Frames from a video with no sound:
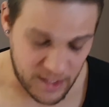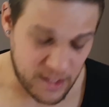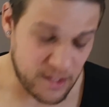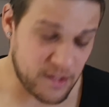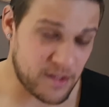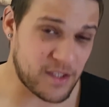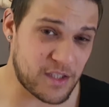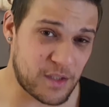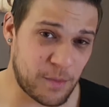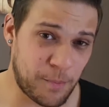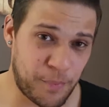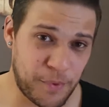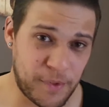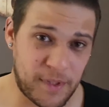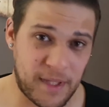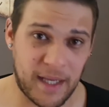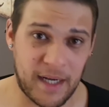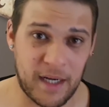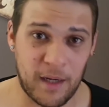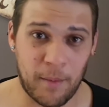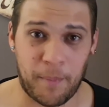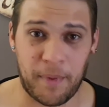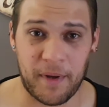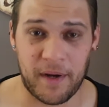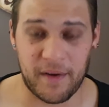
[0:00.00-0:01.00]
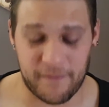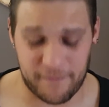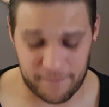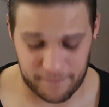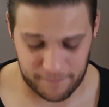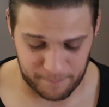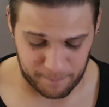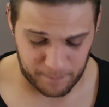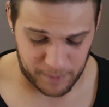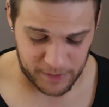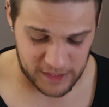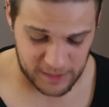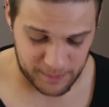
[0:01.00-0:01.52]
Just to put that in a bit
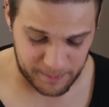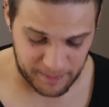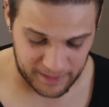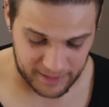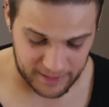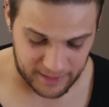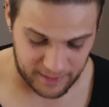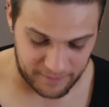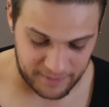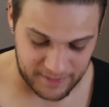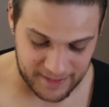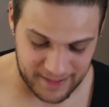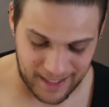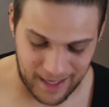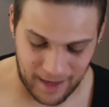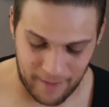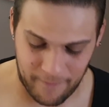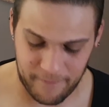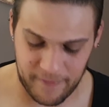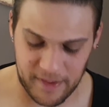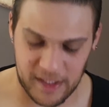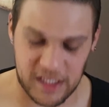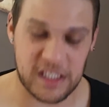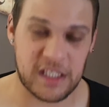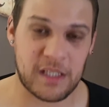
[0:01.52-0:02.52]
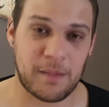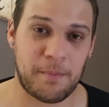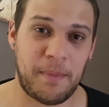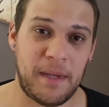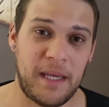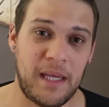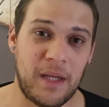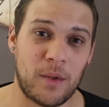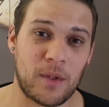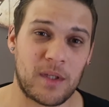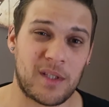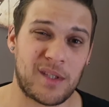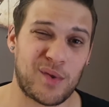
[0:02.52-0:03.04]
of perspective, his average
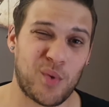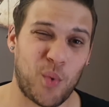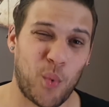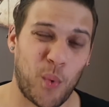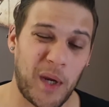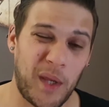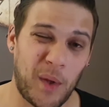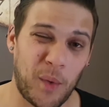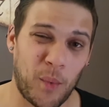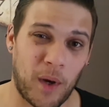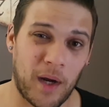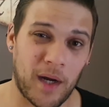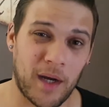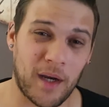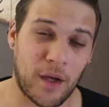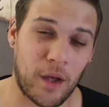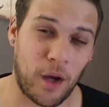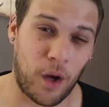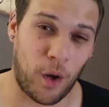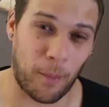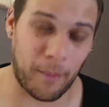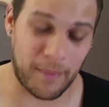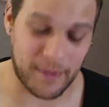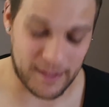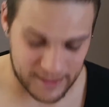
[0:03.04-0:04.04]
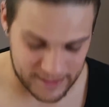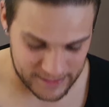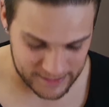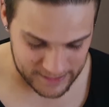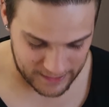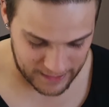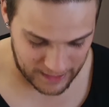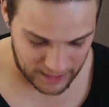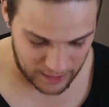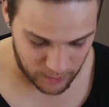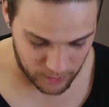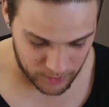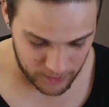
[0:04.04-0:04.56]
speed was 21 kilometers
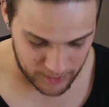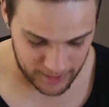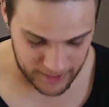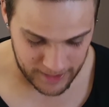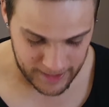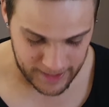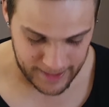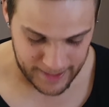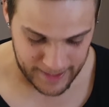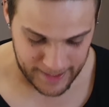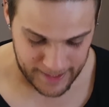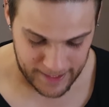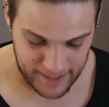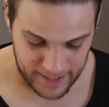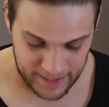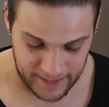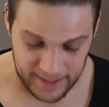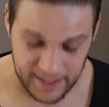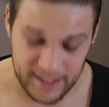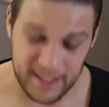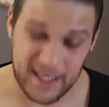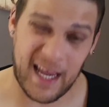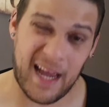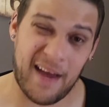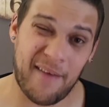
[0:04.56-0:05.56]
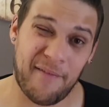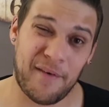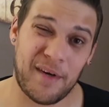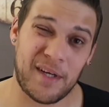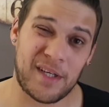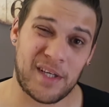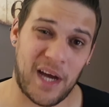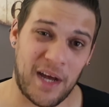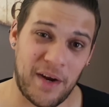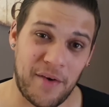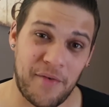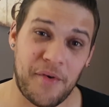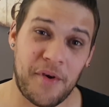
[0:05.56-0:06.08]
an hour. His
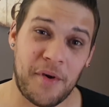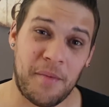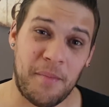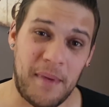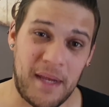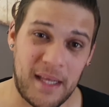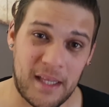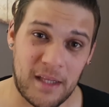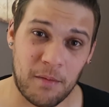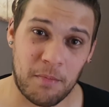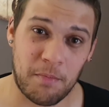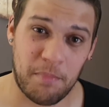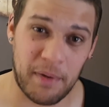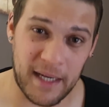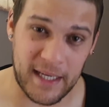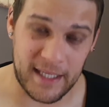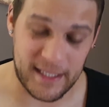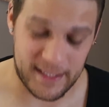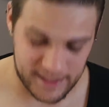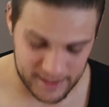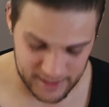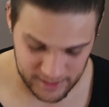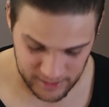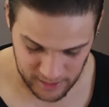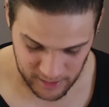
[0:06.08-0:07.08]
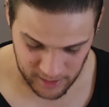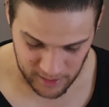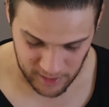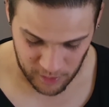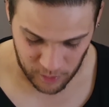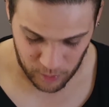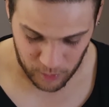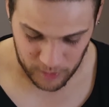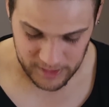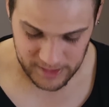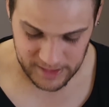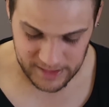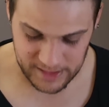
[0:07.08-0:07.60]
average 100 meter pace
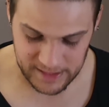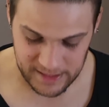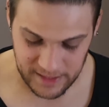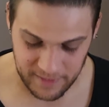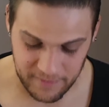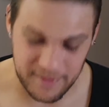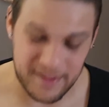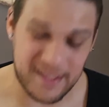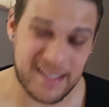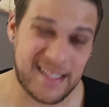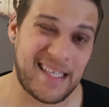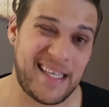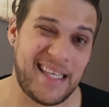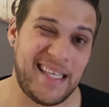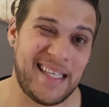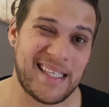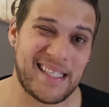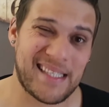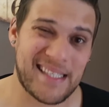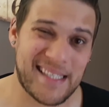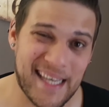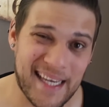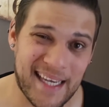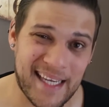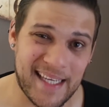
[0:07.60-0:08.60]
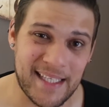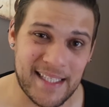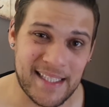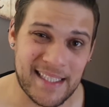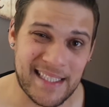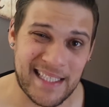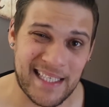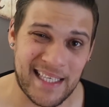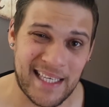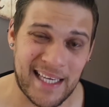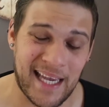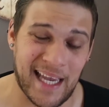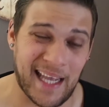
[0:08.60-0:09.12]
was 17
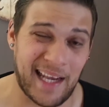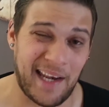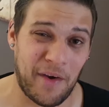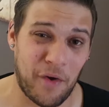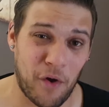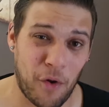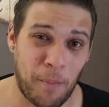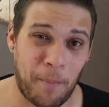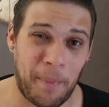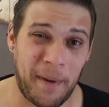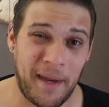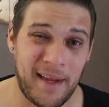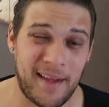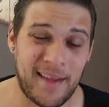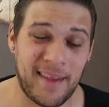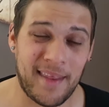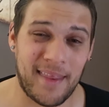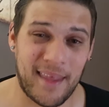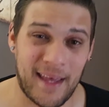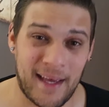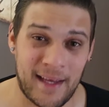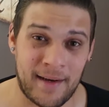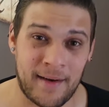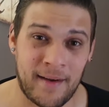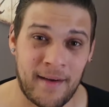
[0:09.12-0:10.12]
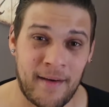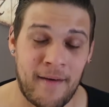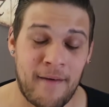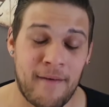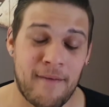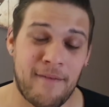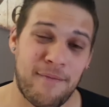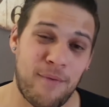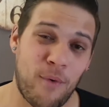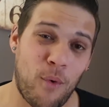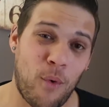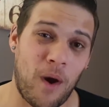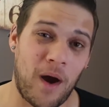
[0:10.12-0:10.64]
seconds. And he repeated that
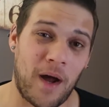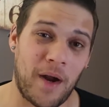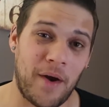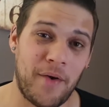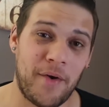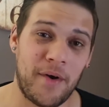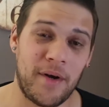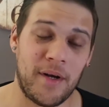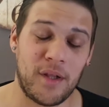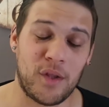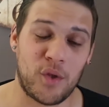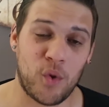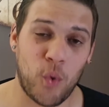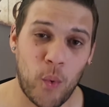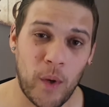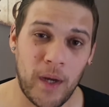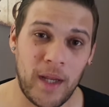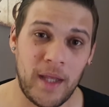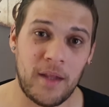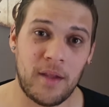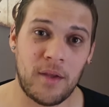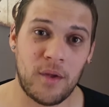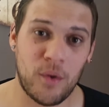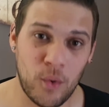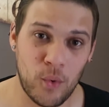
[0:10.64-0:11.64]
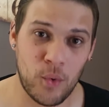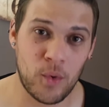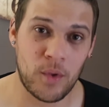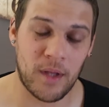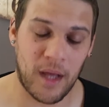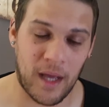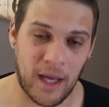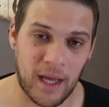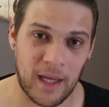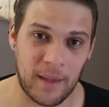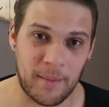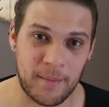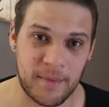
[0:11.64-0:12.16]
422
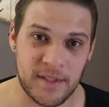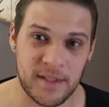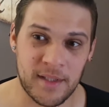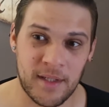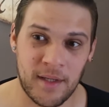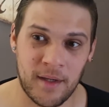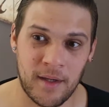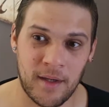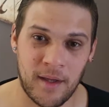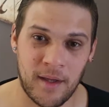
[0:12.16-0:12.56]
times.